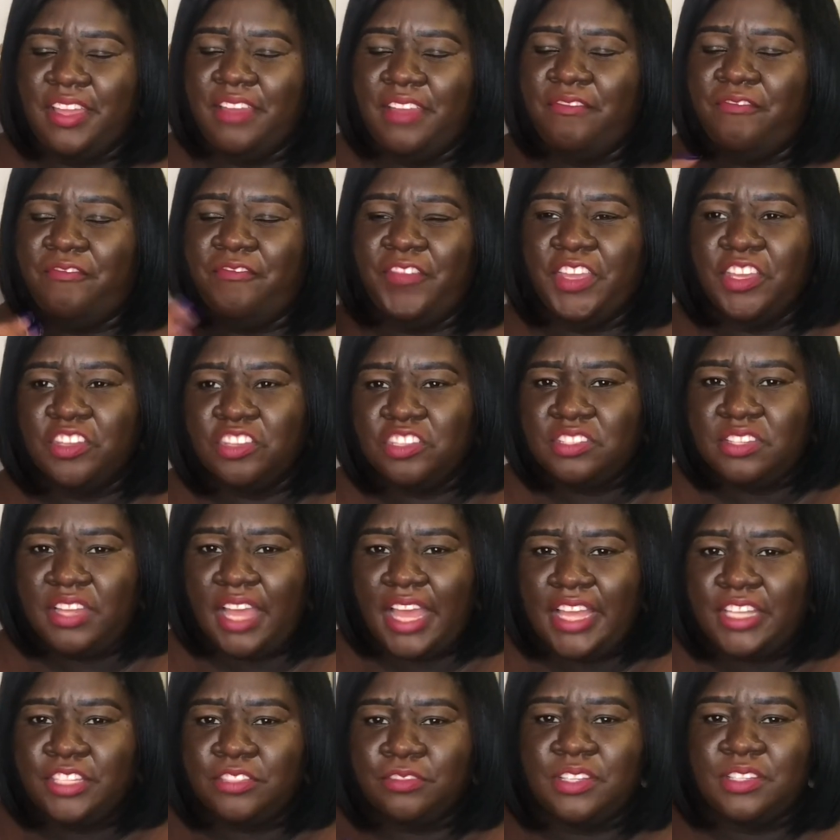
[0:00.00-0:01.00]
it feels
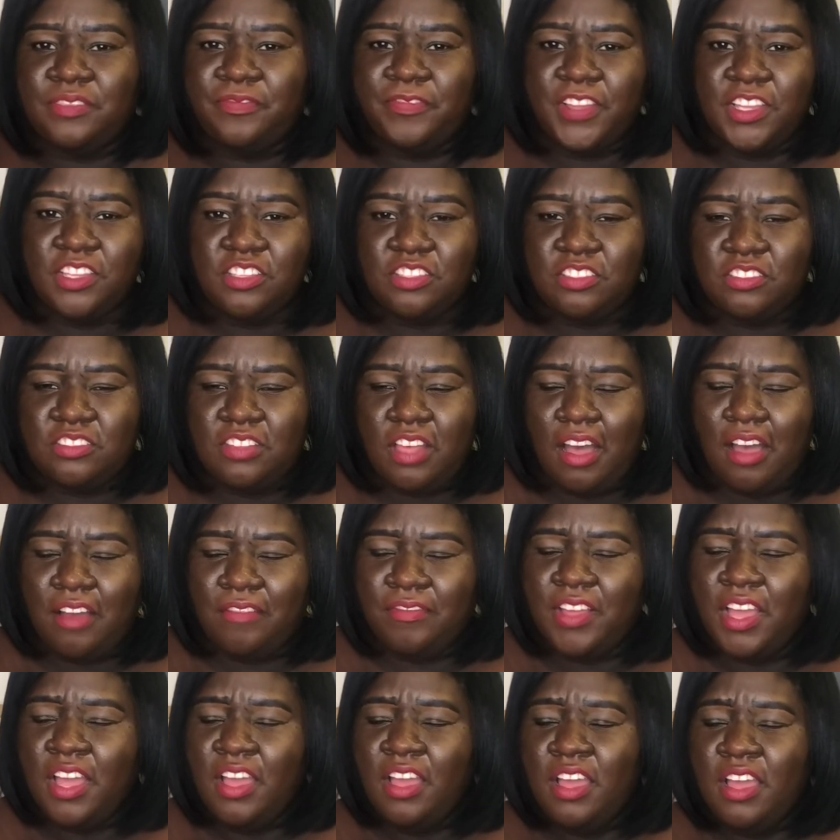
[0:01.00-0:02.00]
nice or it feels
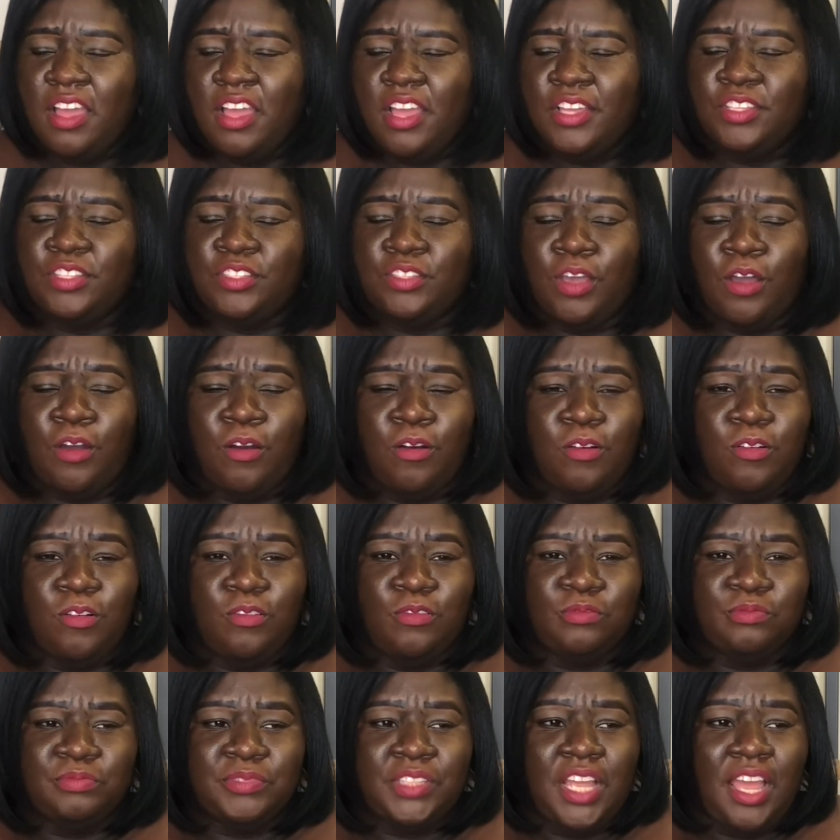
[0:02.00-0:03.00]
soft.
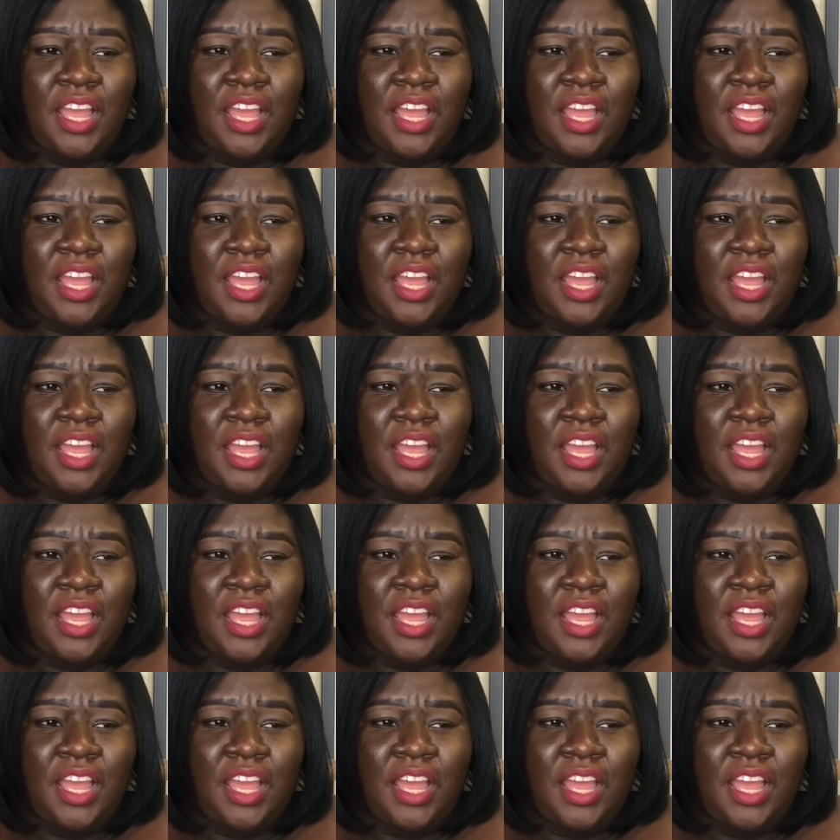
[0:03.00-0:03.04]
So